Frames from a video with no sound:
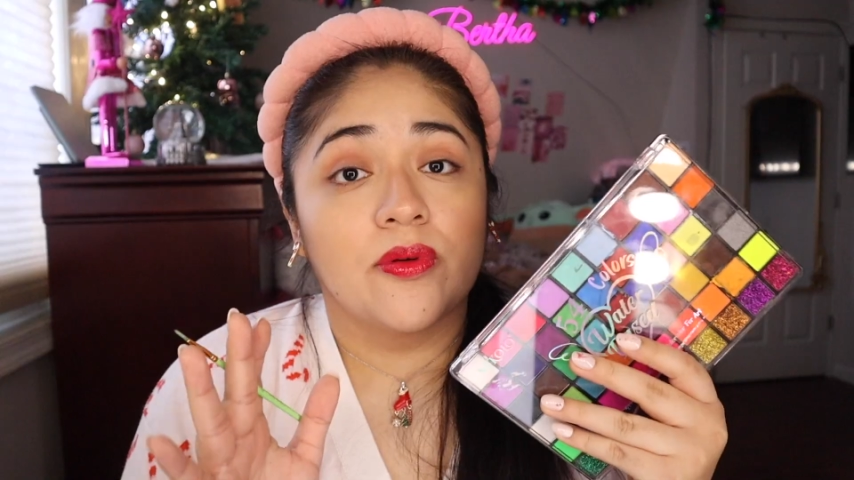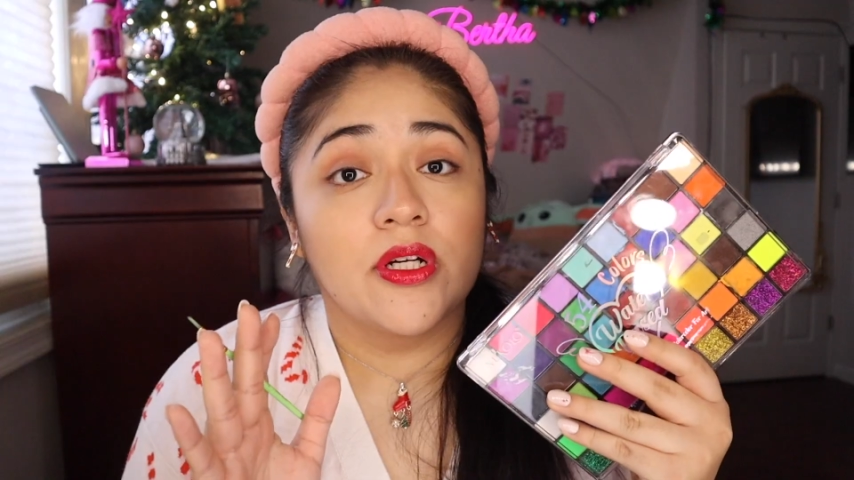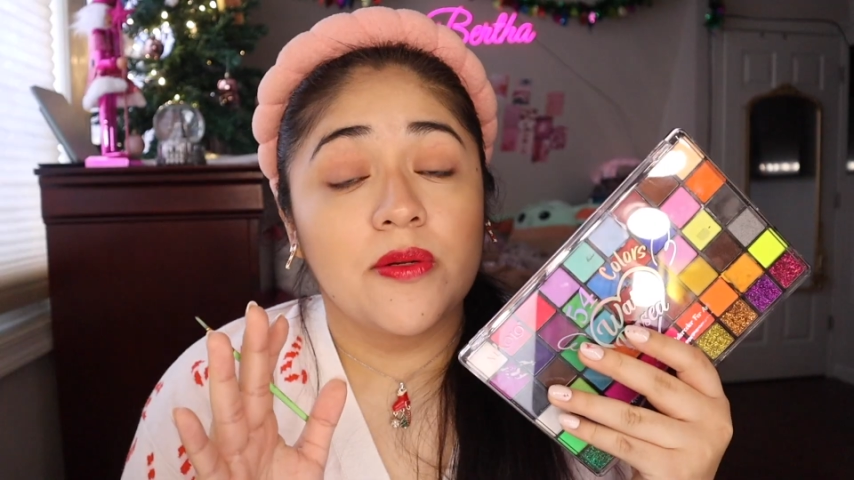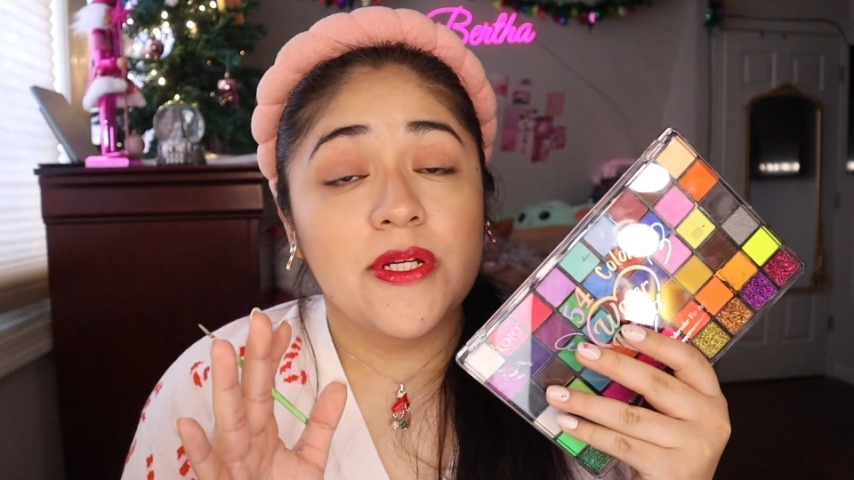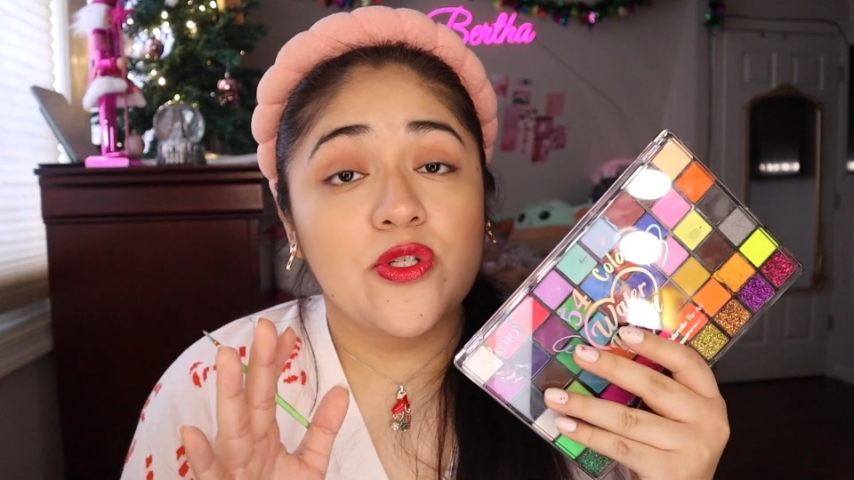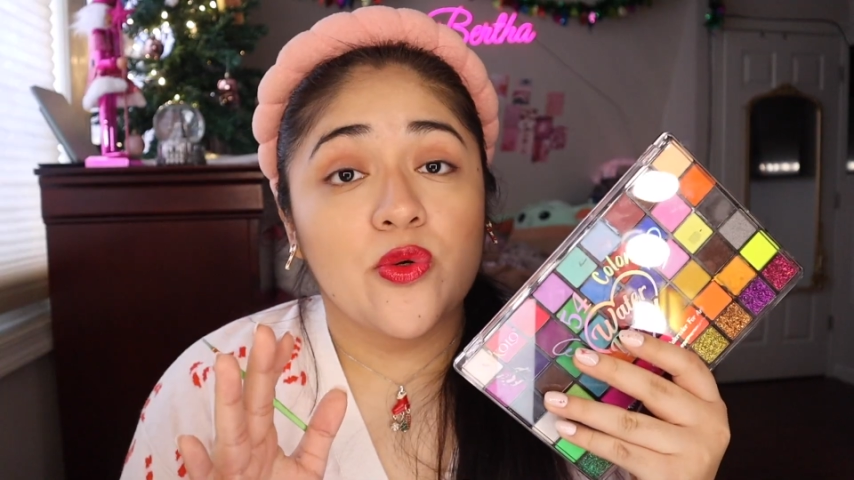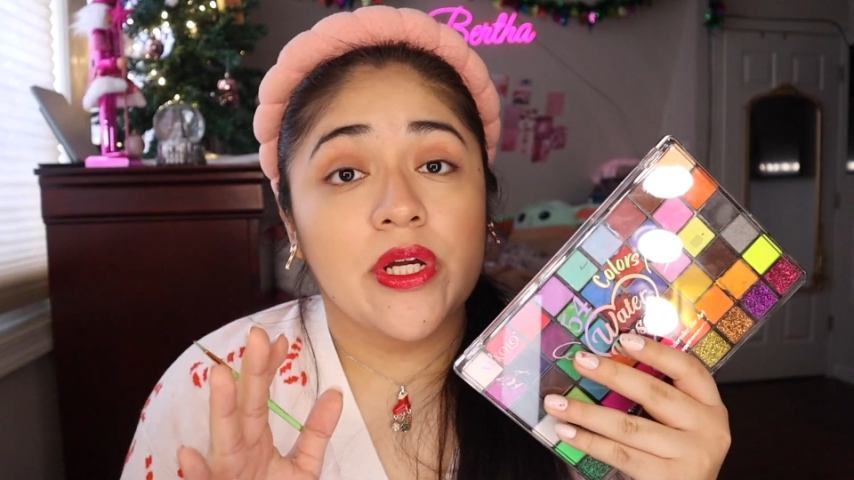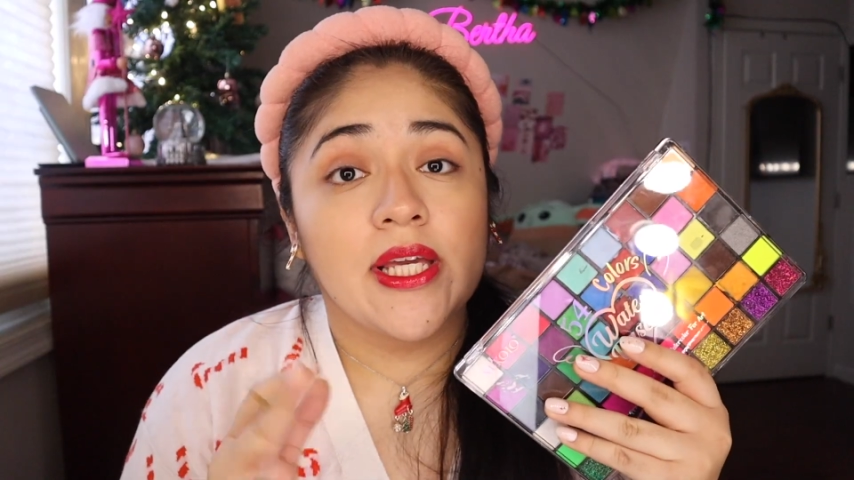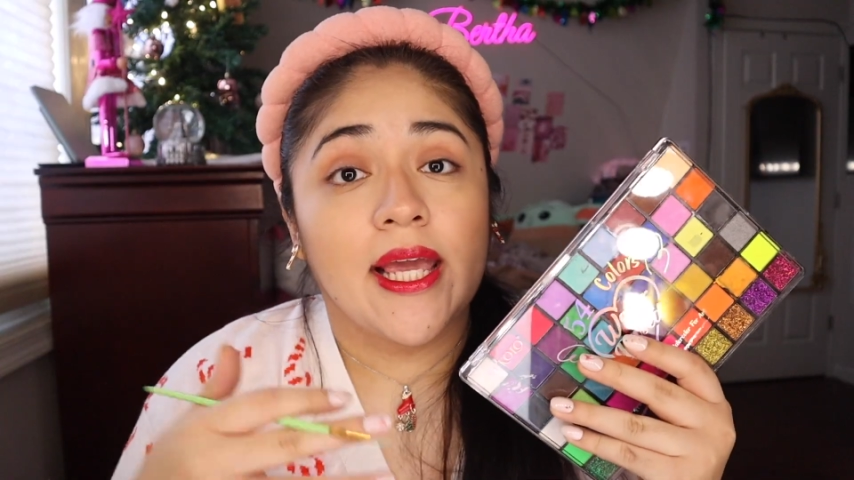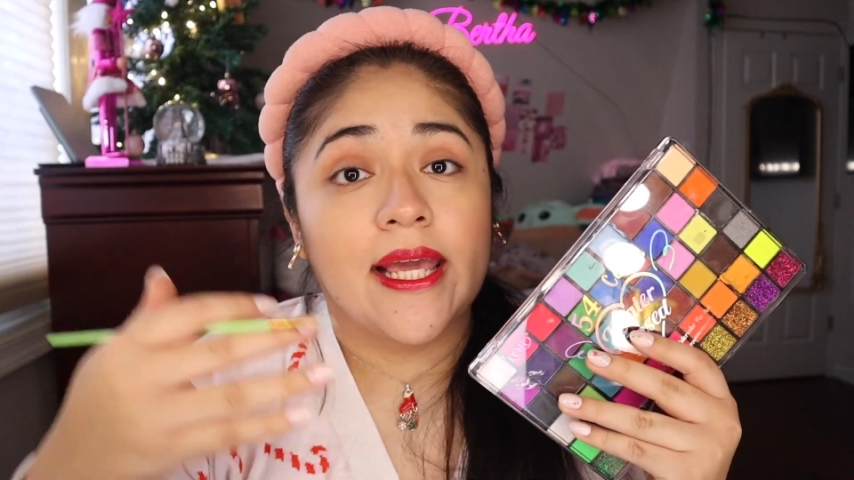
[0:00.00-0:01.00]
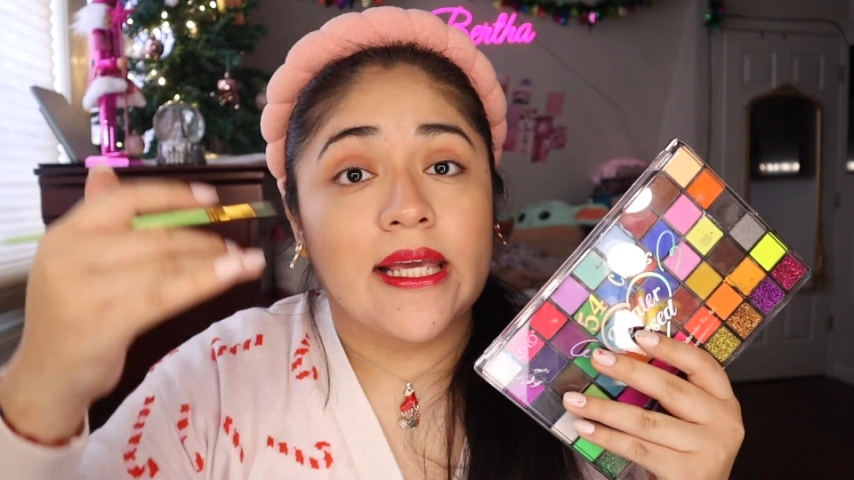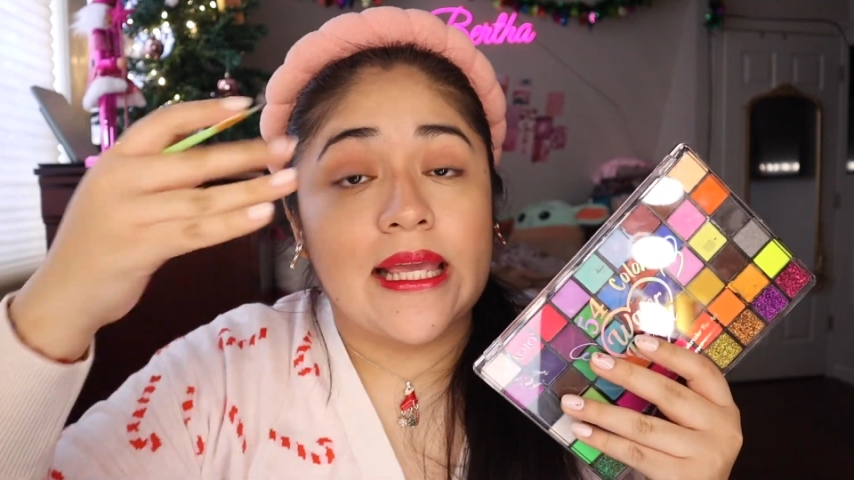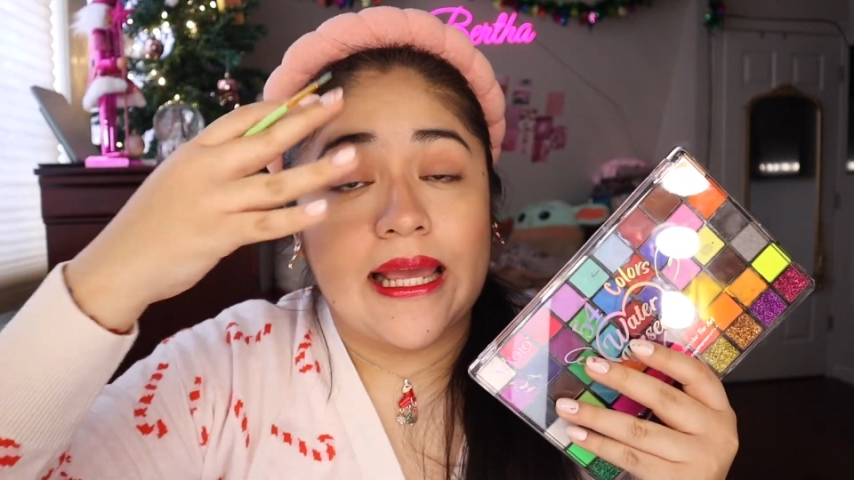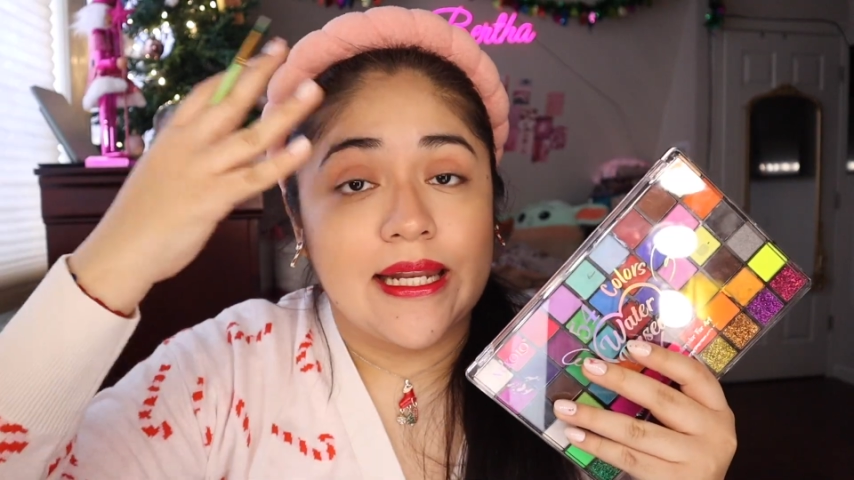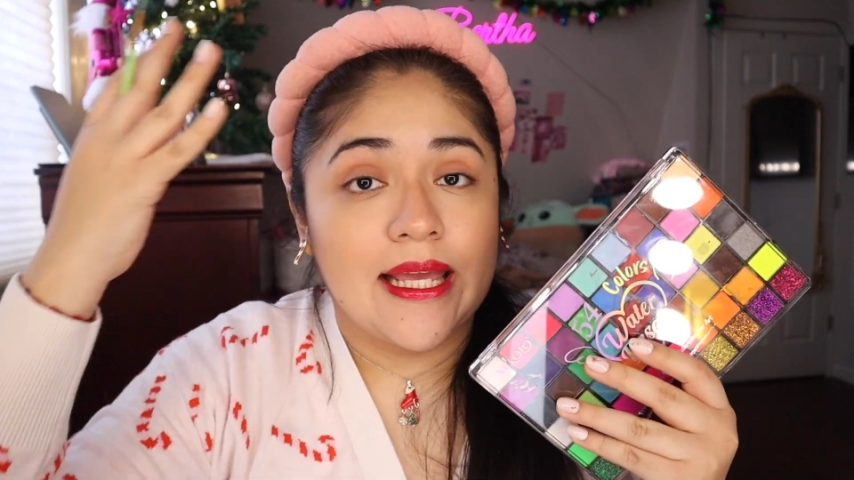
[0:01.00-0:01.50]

We're going to be doing a candy